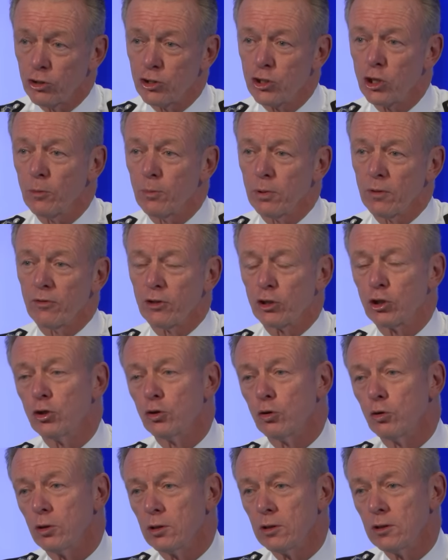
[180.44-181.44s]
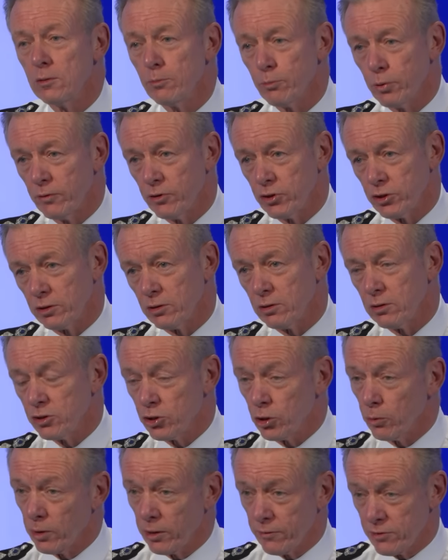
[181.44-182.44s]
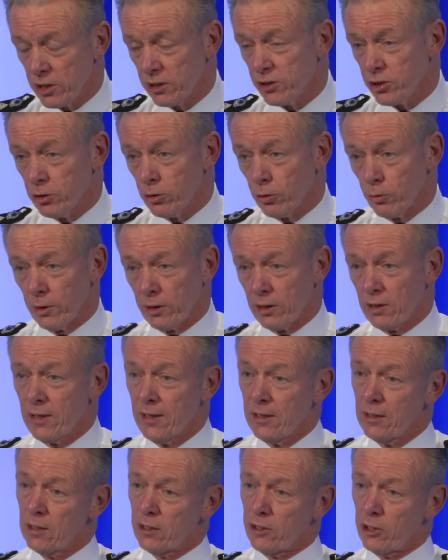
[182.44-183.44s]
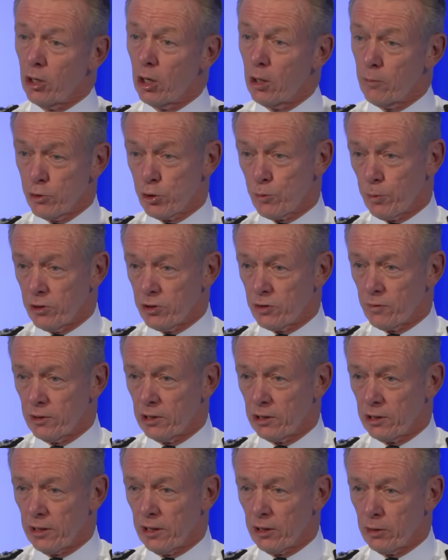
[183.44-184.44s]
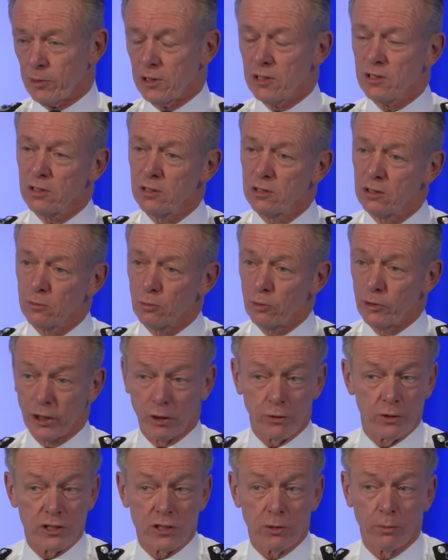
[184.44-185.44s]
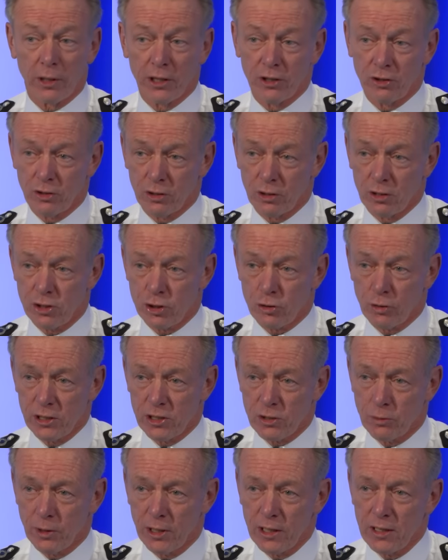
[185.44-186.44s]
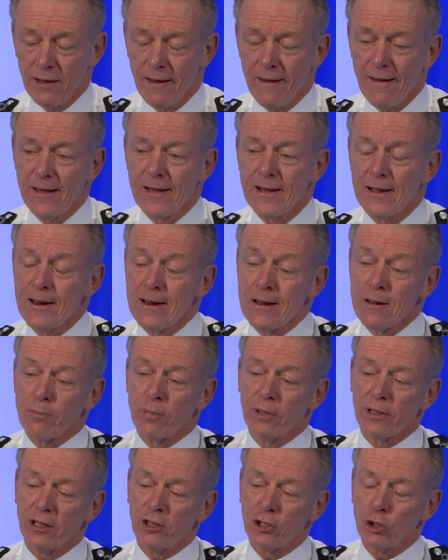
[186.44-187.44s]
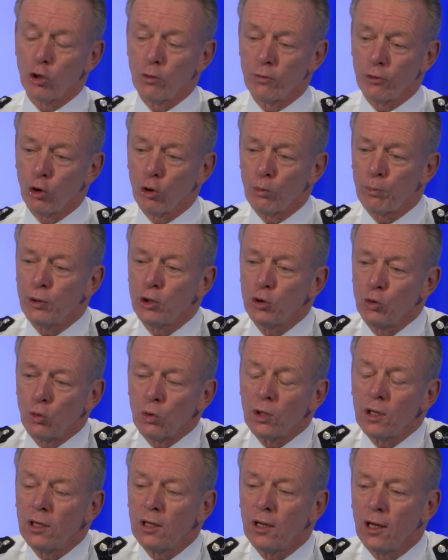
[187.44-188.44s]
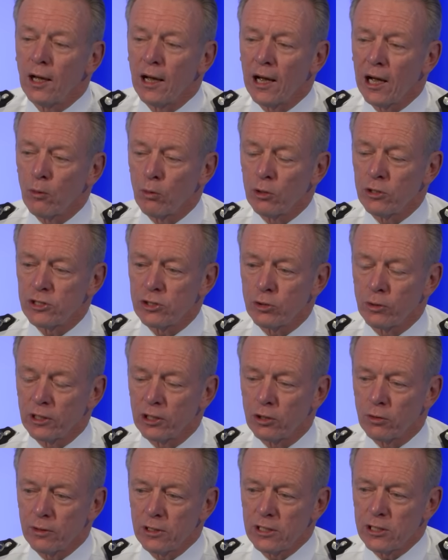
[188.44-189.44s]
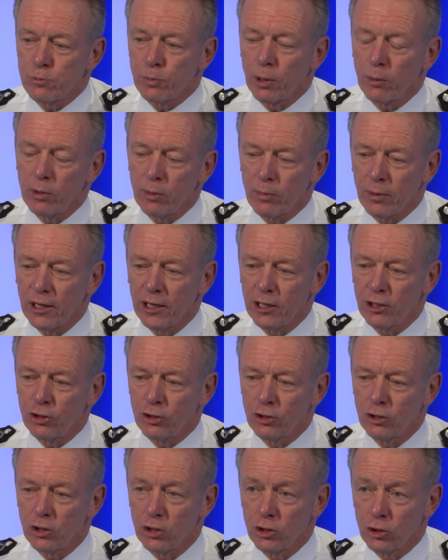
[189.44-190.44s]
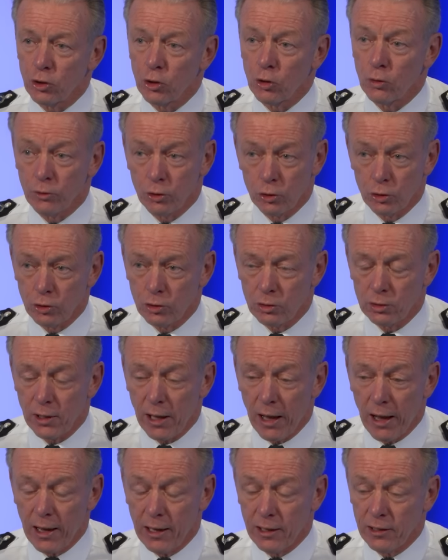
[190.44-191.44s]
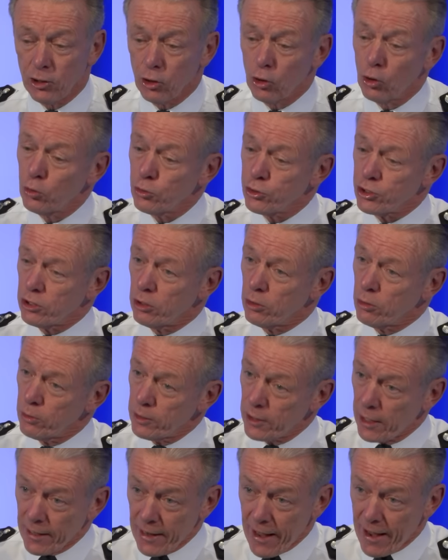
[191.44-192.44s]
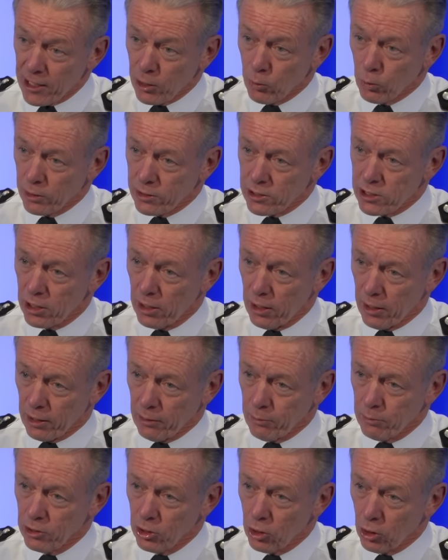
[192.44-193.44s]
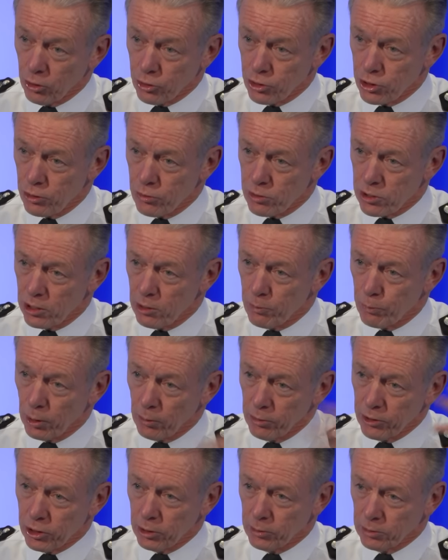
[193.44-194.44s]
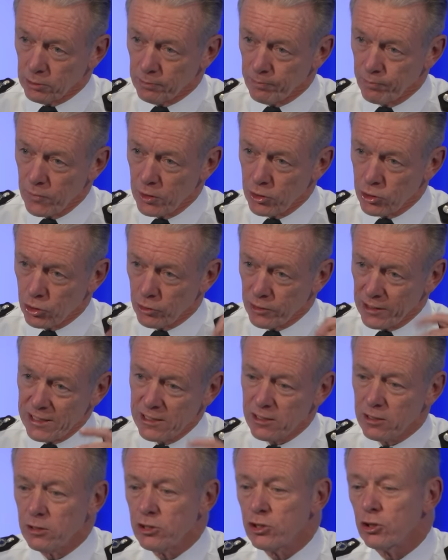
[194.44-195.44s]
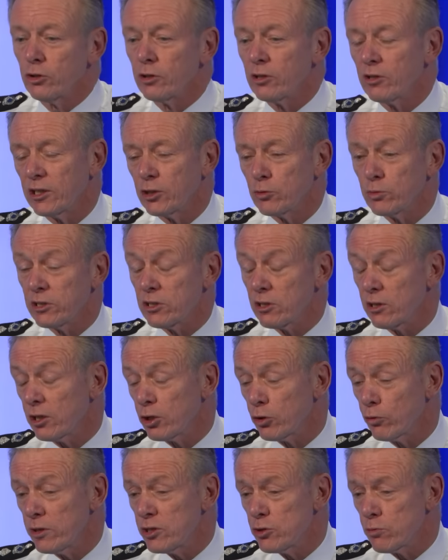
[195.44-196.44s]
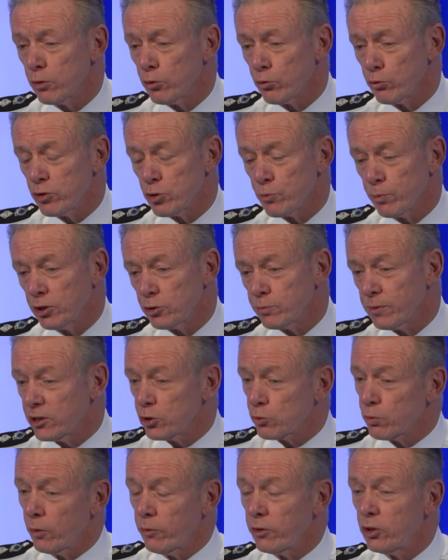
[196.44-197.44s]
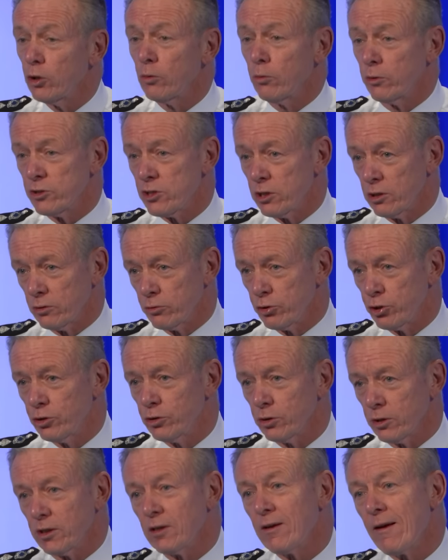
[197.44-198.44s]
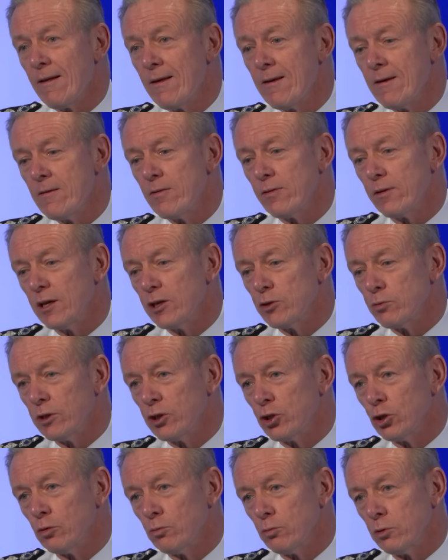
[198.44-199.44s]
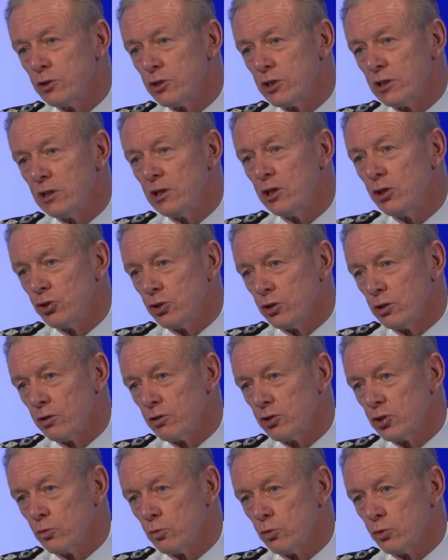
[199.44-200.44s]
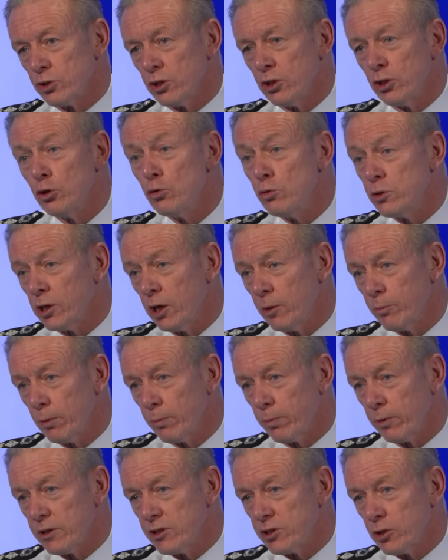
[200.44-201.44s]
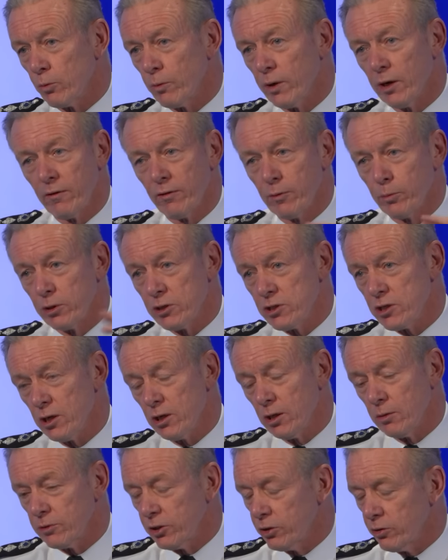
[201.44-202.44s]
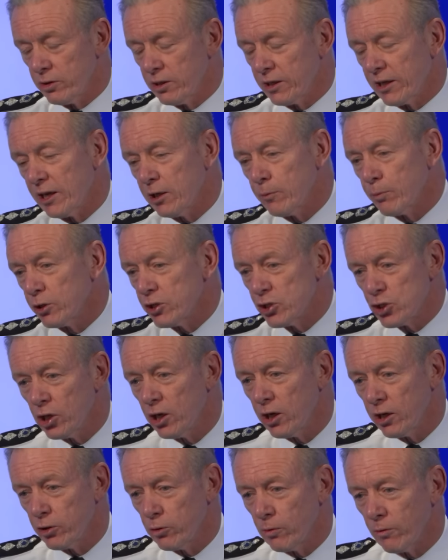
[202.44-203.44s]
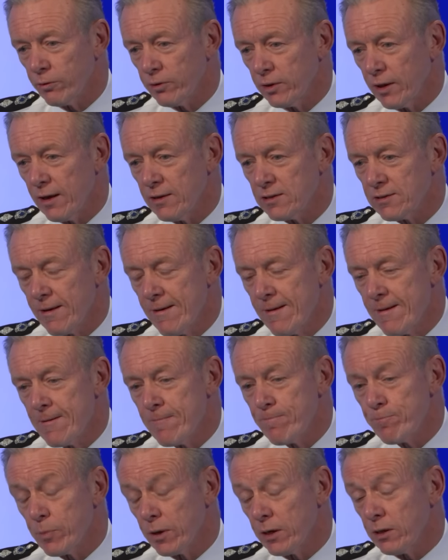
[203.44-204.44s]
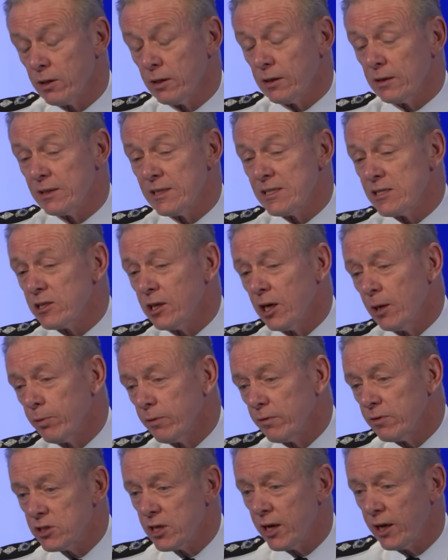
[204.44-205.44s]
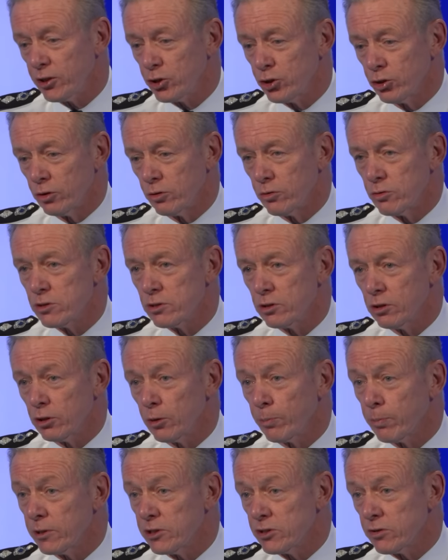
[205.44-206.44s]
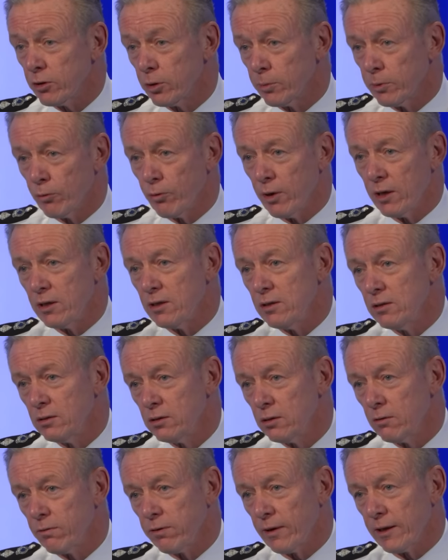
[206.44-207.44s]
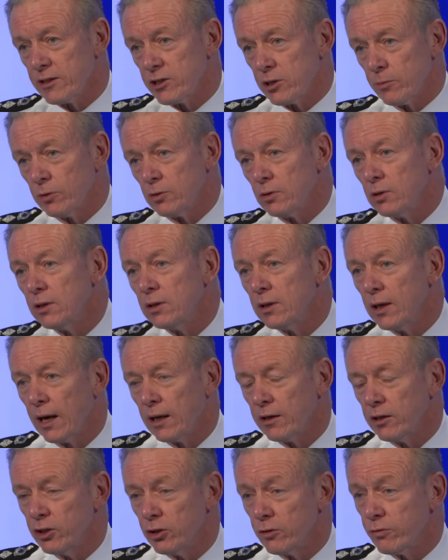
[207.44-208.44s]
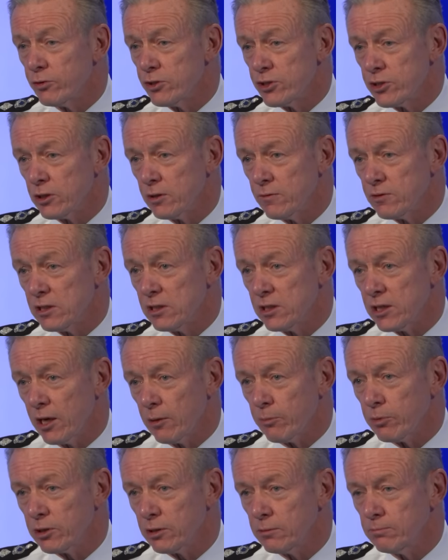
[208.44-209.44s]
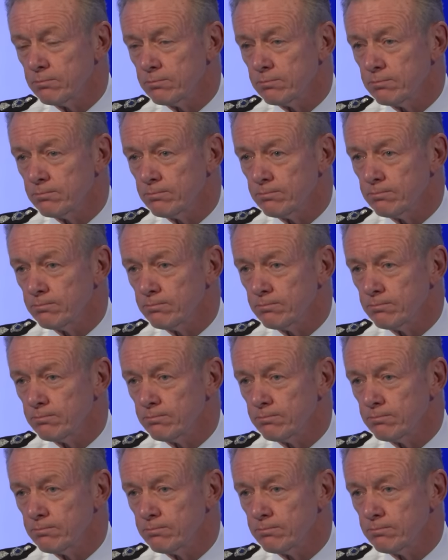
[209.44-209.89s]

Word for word: top of the core provision. So what I've said to you already, the arm response vehicle element, we're increasing by a third straight away. But then the overall pool, uh, I want to increase probably by a third overall and also at any one time on duty, probably double. So these are the sort of things which I think are reasonable response because what we don't want to do, surely, is we don't want to knee jerk towards a new type of policing where everybody's armed. I don't think anybody's arguing for that. But I think this type of attack shows that the police have got to be ready, flexible, and enough reserves in depth. And just before